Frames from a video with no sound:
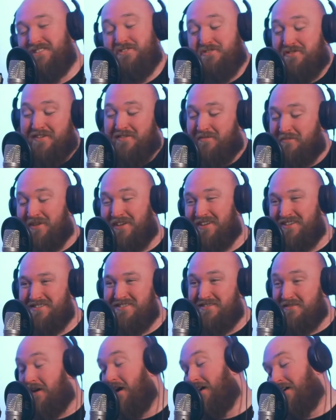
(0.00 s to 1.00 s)
just driving
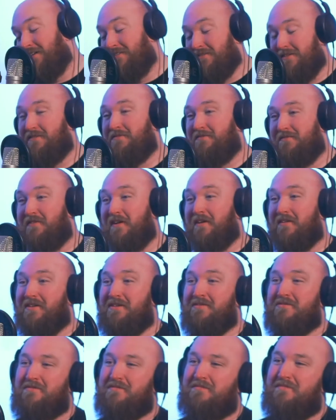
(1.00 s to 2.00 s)
past. okay, right. yeah,
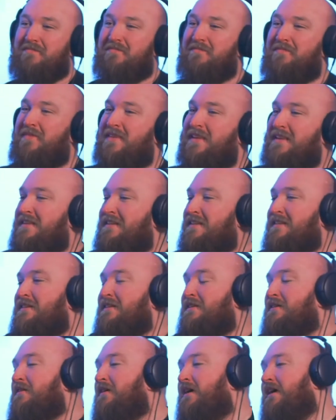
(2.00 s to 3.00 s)

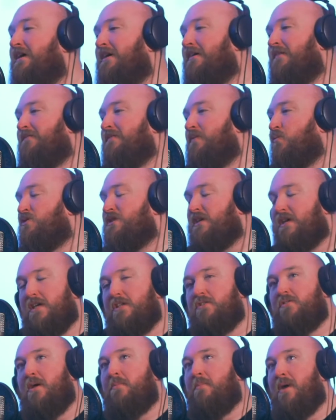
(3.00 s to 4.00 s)
Kidsgrove. Yeah. Was it
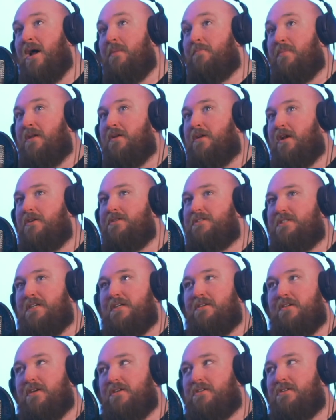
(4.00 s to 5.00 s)
Kids It might have been close to
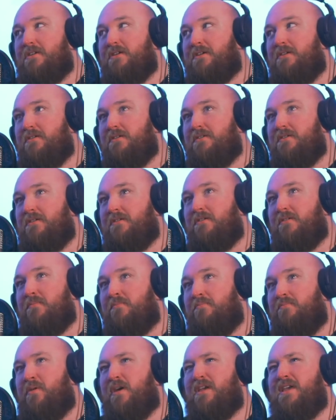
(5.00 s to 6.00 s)
here, actually.
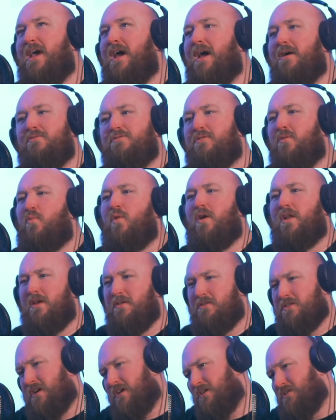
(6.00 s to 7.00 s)
But yeah, it was on one of
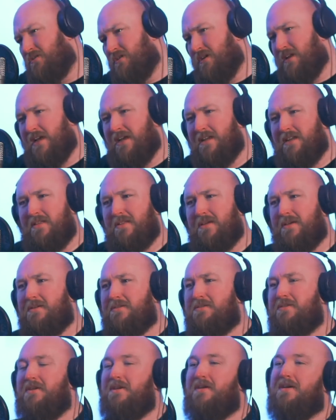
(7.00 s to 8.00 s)
those country laney things.
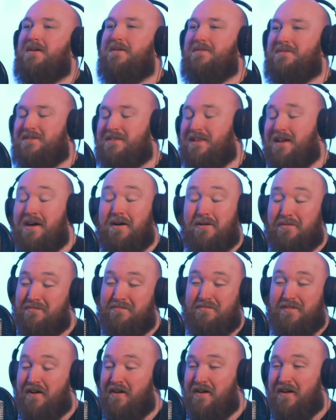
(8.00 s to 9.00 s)
Yeah. It's just like, oh,
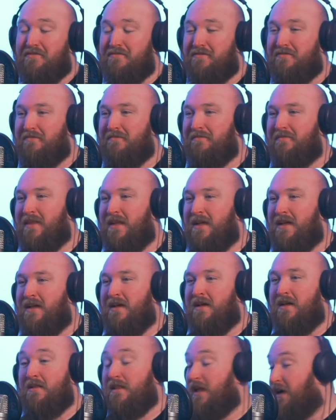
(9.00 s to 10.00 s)
fair enough.
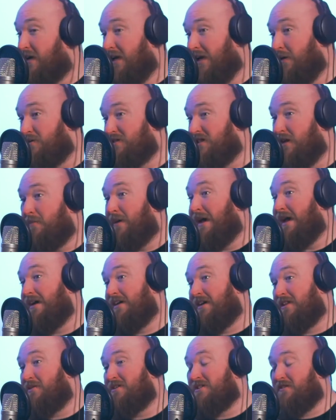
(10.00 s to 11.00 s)
Ugh. Luckily, it wasn't a
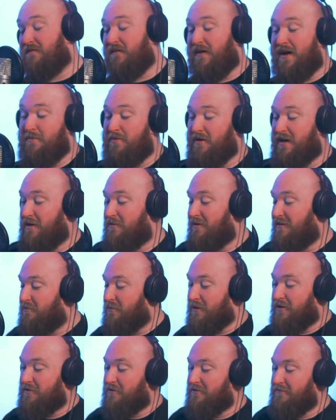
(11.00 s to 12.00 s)
pig. Otherwise, the fire brigade would have
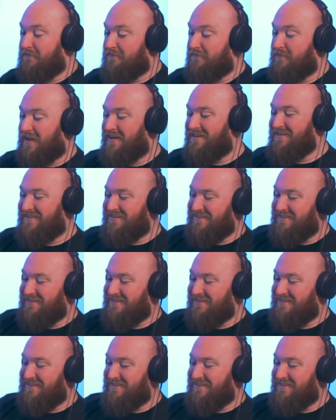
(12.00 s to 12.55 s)
to be called.